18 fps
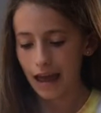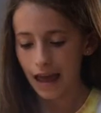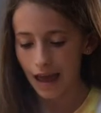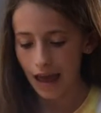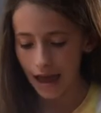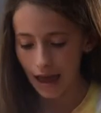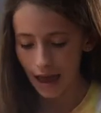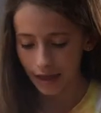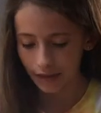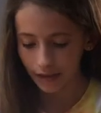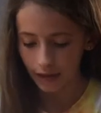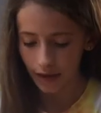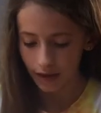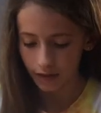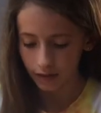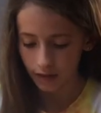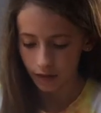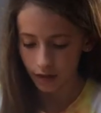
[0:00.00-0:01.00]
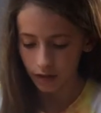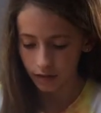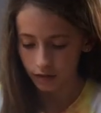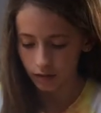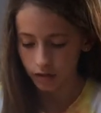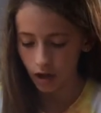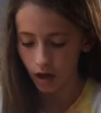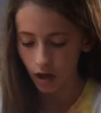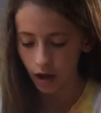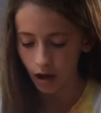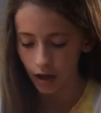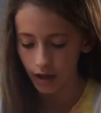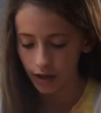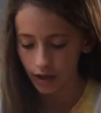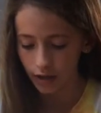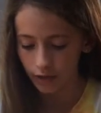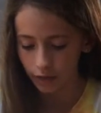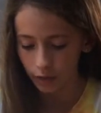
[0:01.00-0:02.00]
and then tie
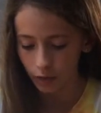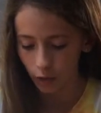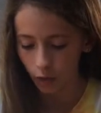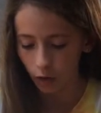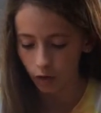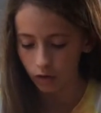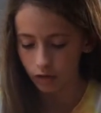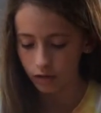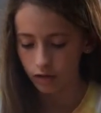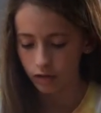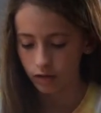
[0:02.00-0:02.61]
a knot,